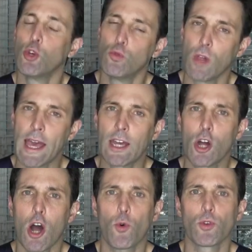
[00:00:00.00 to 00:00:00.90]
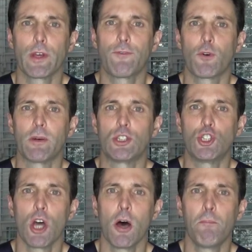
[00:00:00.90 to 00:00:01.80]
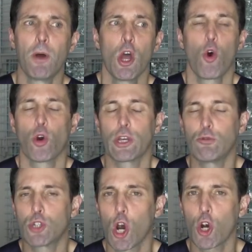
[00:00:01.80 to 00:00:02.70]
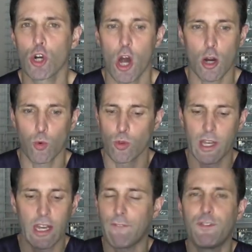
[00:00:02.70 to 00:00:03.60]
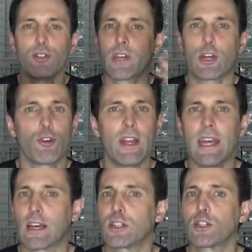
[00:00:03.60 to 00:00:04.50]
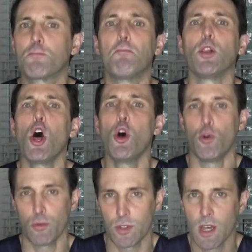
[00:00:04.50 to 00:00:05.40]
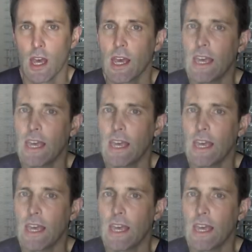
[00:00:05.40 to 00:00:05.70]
you land awkwardly from a jump or you turn awkwardly and it feels like your knee explodes.